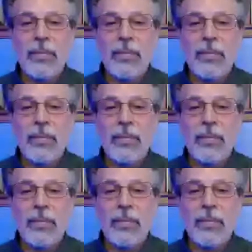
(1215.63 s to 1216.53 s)
places where
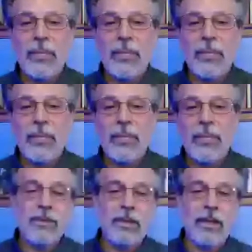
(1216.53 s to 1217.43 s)
you
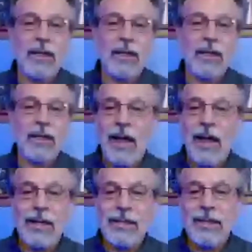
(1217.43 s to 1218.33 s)
can
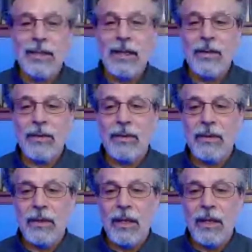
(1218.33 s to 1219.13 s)
send out